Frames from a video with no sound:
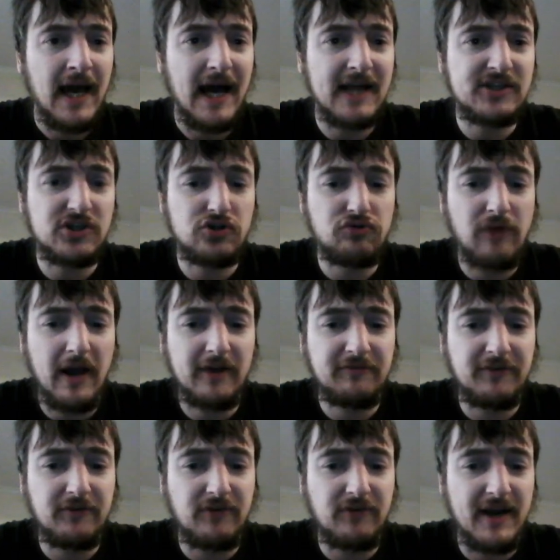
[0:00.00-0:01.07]
As a track
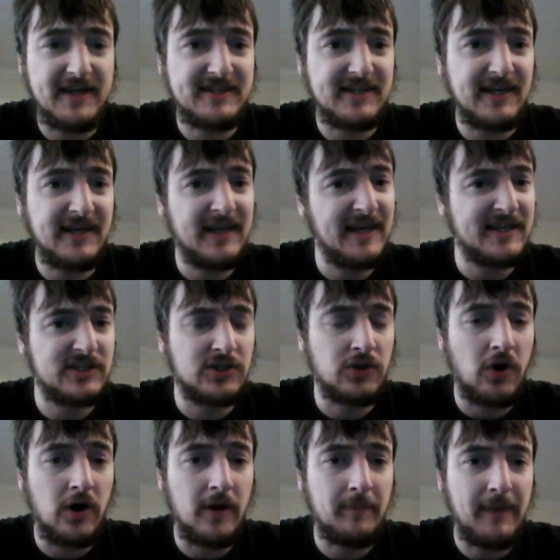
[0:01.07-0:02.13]
for racing, it's
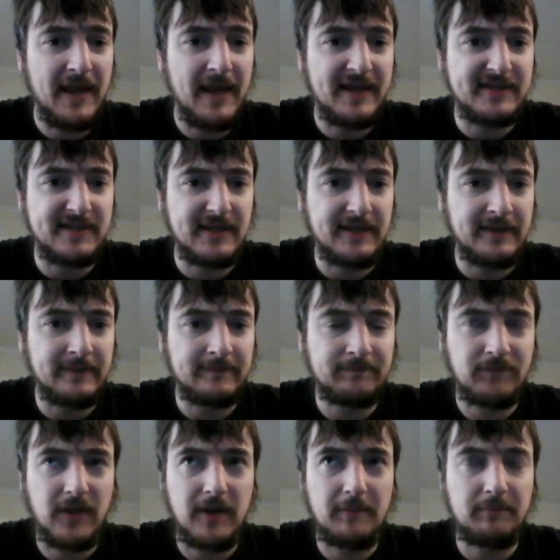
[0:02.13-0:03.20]
not amazing,
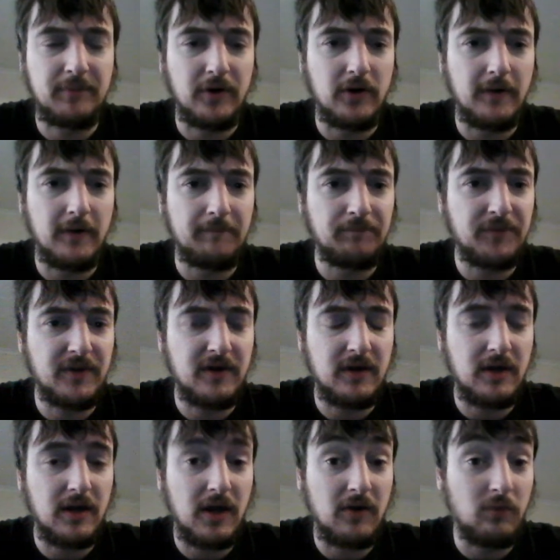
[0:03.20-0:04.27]
but
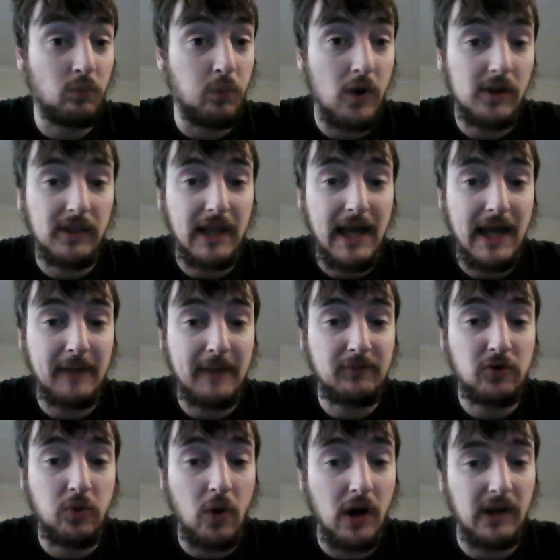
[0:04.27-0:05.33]
one lap
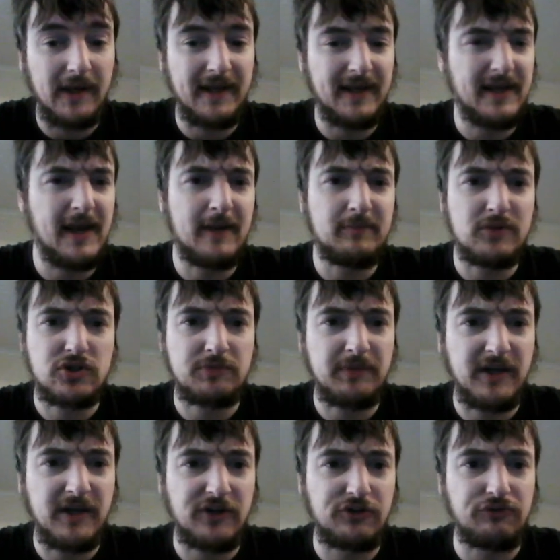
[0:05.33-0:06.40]
quali, it must
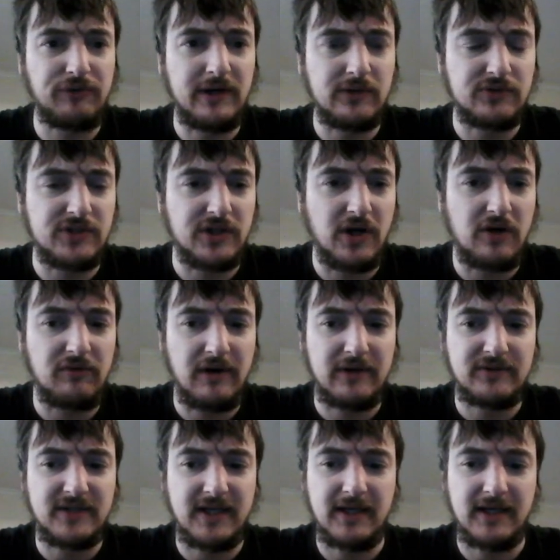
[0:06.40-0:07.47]
be a thrill to go
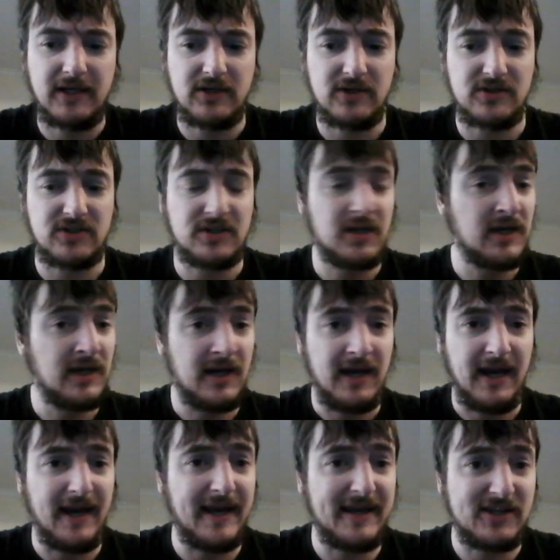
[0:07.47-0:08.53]
around here because
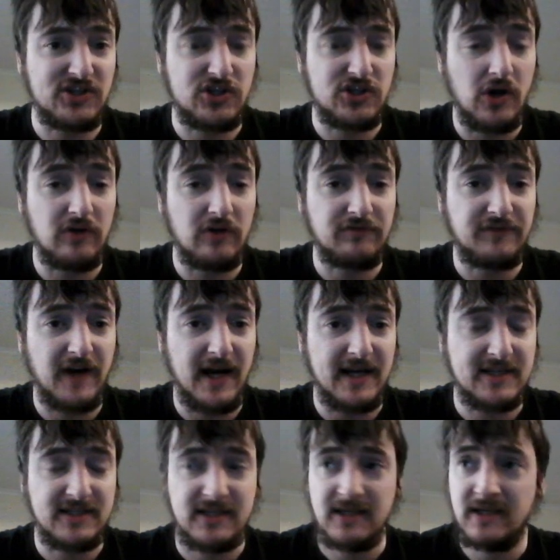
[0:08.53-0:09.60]
it is so
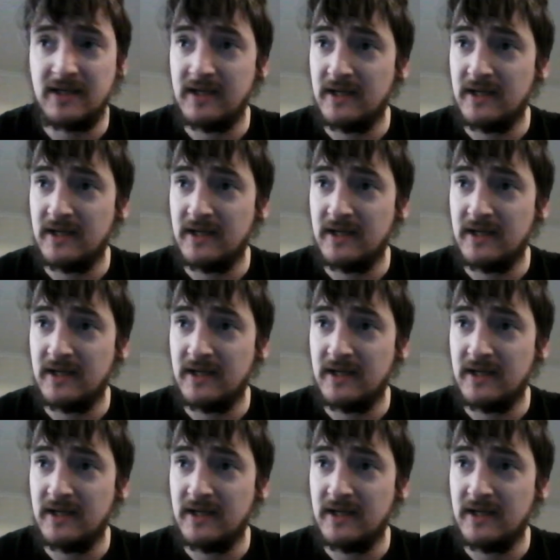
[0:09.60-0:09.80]
fast.